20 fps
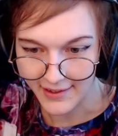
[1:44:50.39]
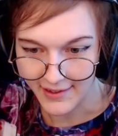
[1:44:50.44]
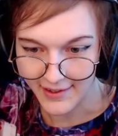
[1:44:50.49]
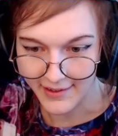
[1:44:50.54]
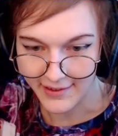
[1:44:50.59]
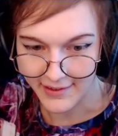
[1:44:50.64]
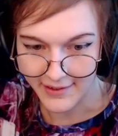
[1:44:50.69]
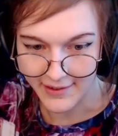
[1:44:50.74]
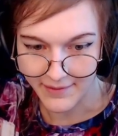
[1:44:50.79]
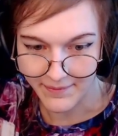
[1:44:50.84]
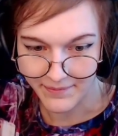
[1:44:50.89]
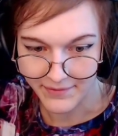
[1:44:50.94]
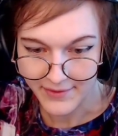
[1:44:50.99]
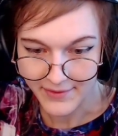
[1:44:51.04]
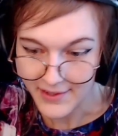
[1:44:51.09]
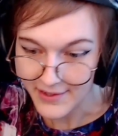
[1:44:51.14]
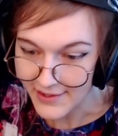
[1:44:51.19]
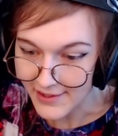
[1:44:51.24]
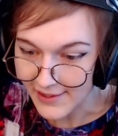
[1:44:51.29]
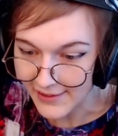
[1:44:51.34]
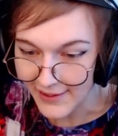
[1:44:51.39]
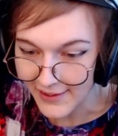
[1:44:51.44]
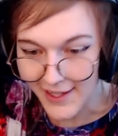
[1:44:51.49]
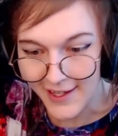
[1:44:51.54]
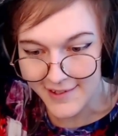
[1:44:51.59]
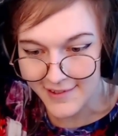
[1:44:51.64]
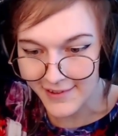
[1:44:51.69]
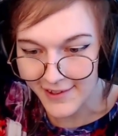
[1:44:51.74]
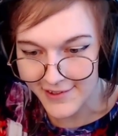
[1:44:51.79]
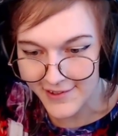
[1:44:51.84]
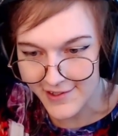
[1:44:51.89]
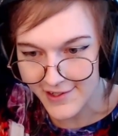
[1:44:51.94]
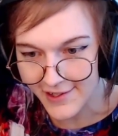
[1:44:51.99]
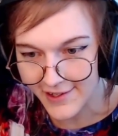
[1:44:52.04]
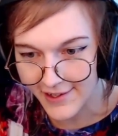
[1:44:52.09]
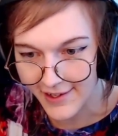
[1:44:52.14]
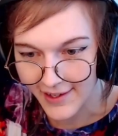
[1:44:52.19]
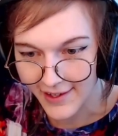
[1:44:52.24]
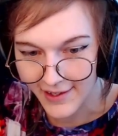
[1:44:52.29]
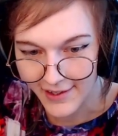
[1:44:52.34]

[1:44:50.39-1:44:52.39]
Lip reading: This is the last lecture.